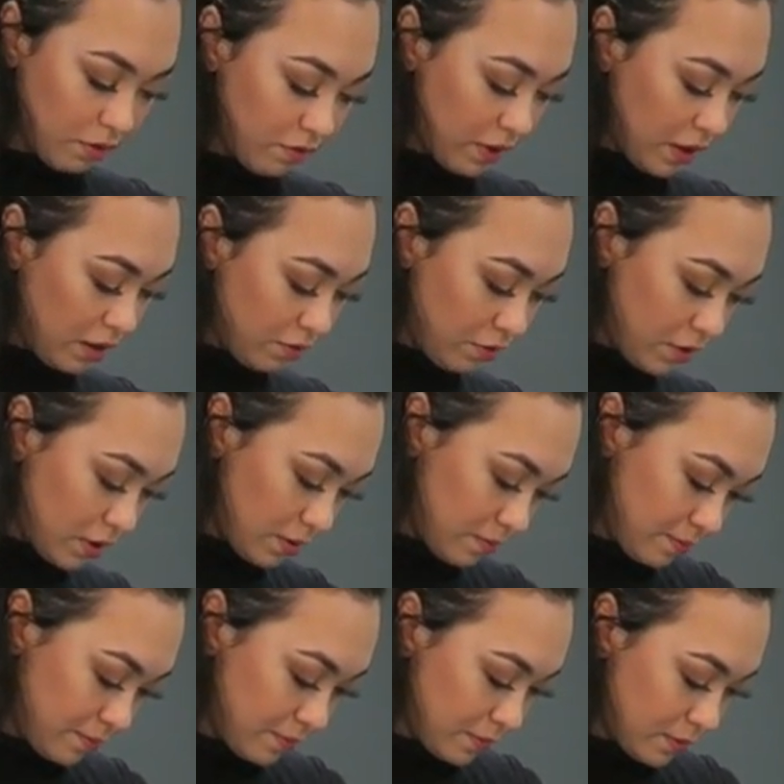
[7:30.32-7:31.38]
my favourite.
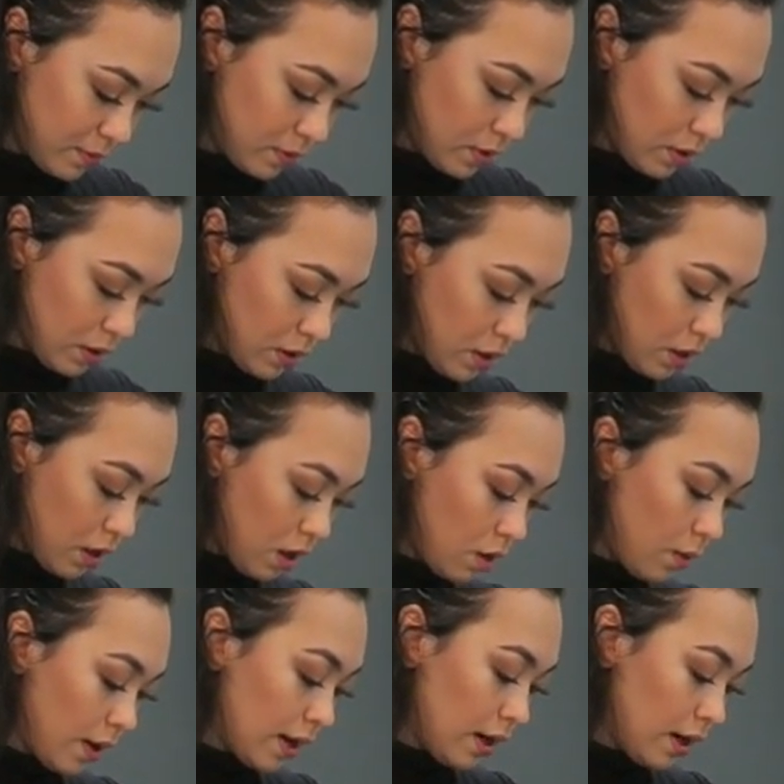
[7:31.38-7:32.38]
Oh,